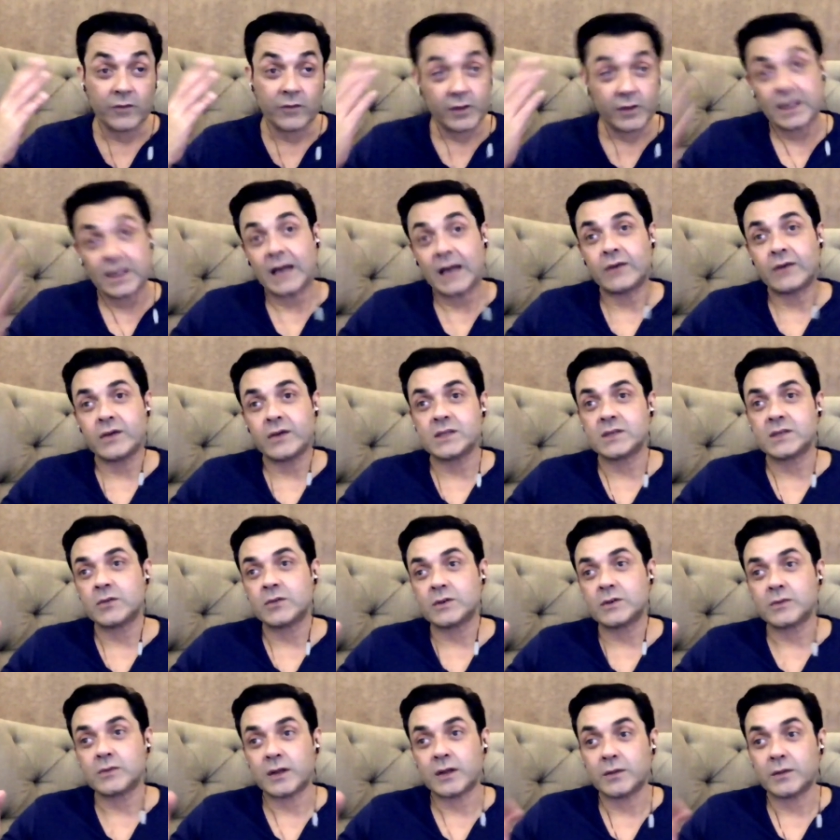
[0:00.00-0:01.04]
for that reason
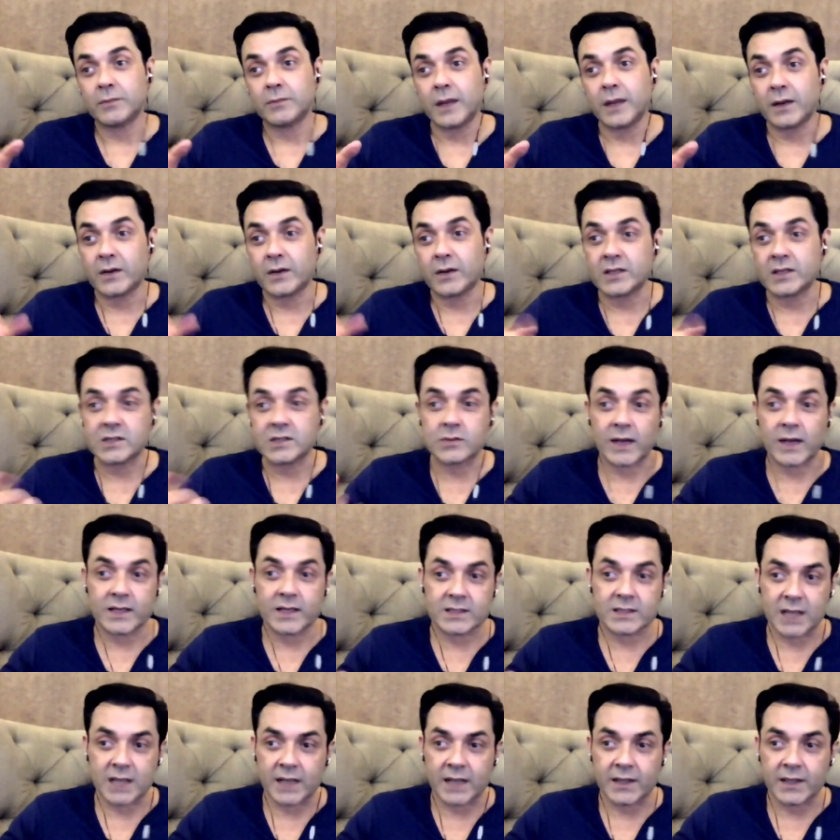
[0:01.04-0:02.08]
was one of the main reasons why I
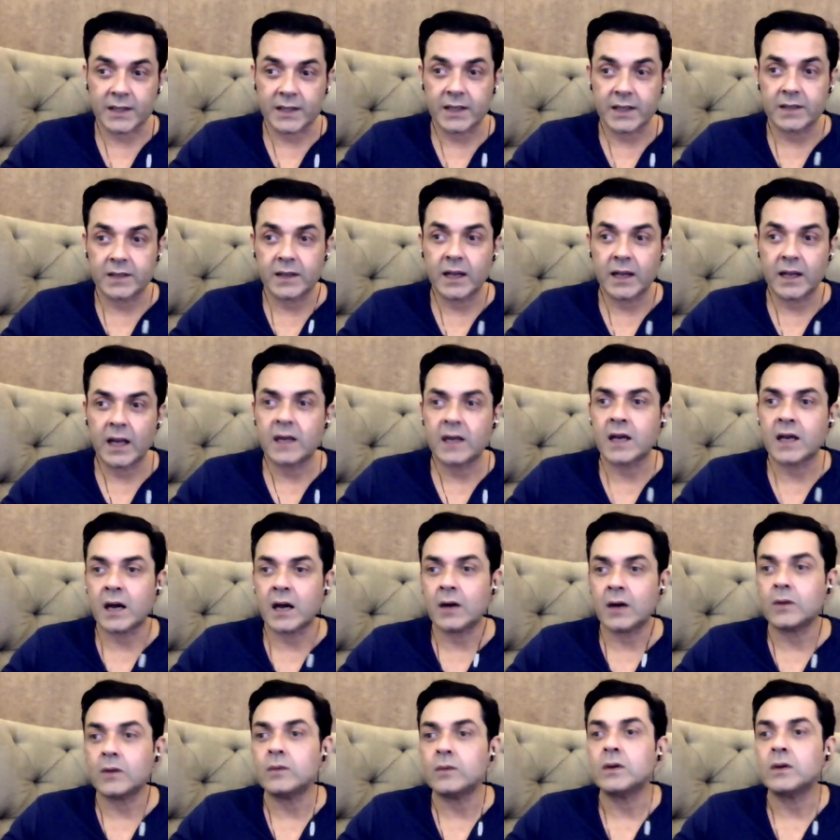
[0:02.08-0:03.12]
started it. And
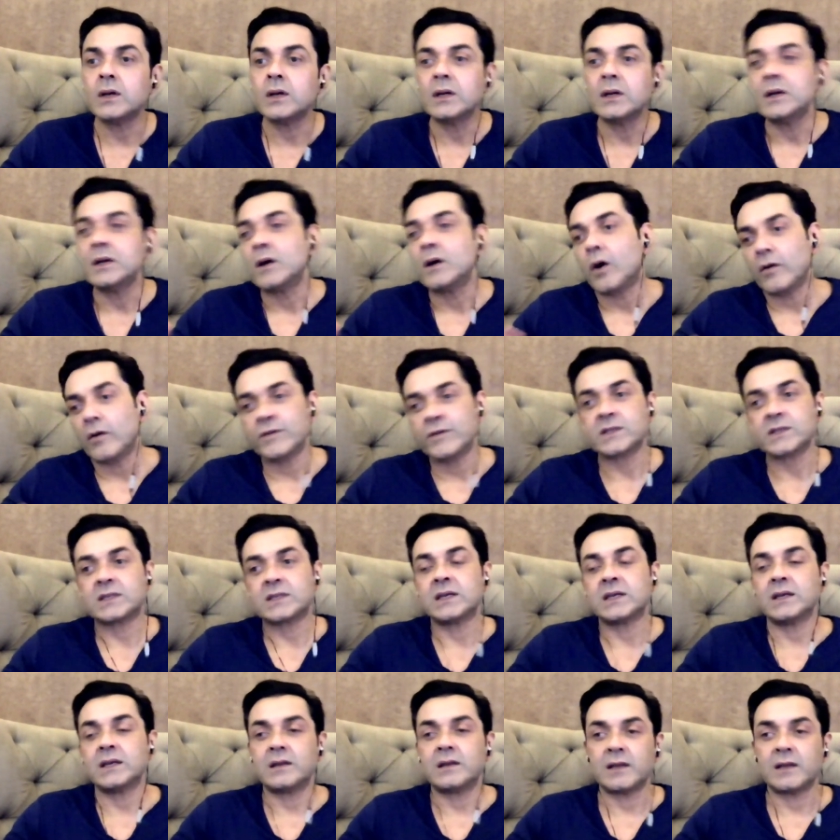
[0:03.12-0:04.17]
now,
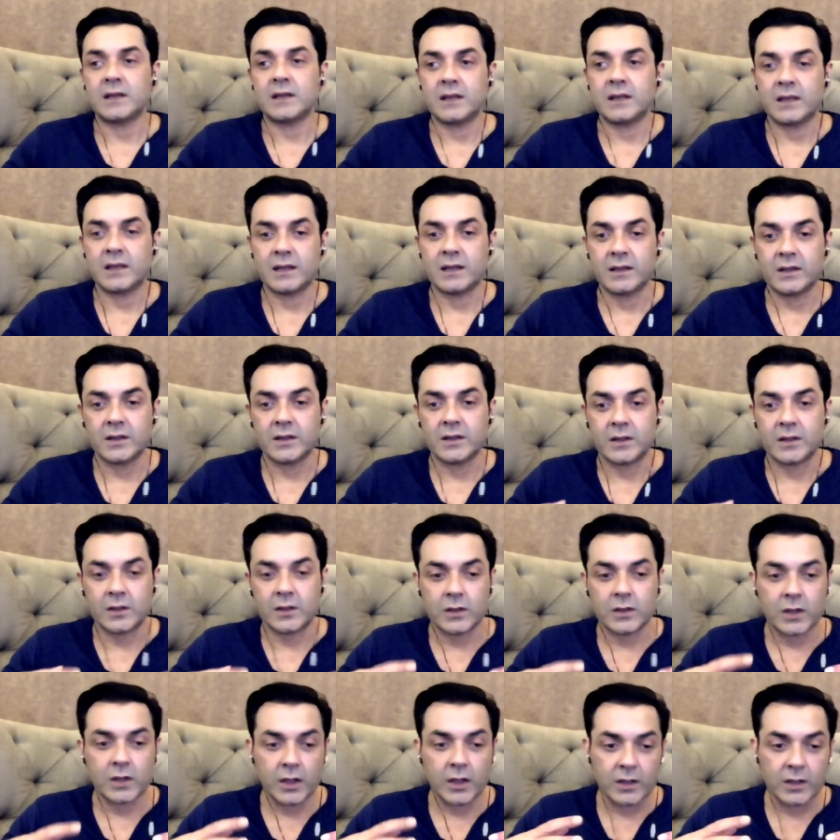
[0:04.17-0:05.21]
obviously,
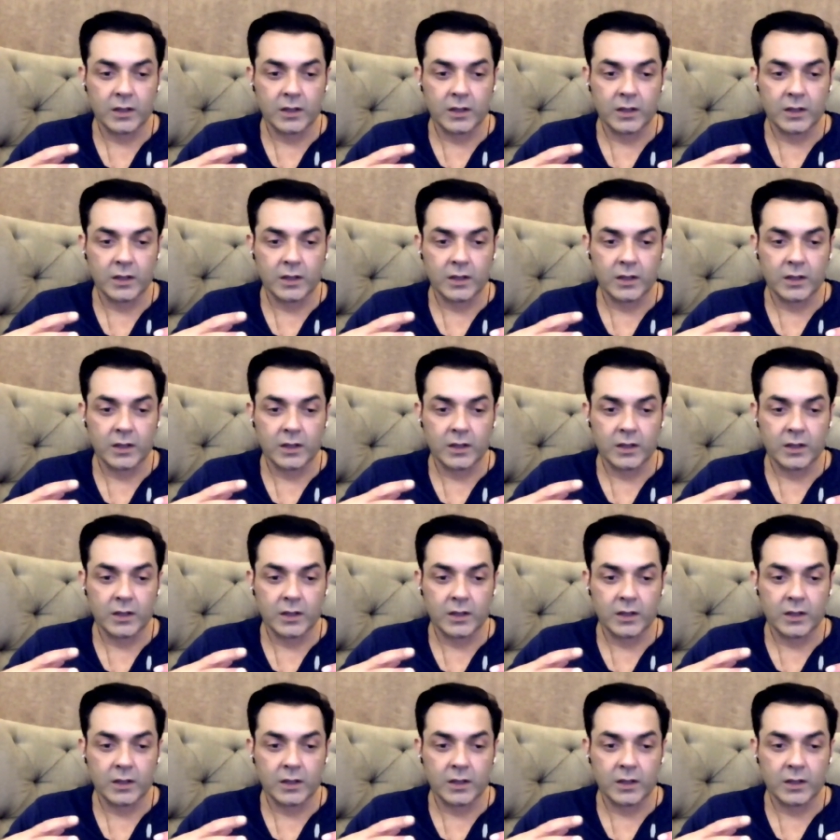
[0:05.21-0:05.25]
the,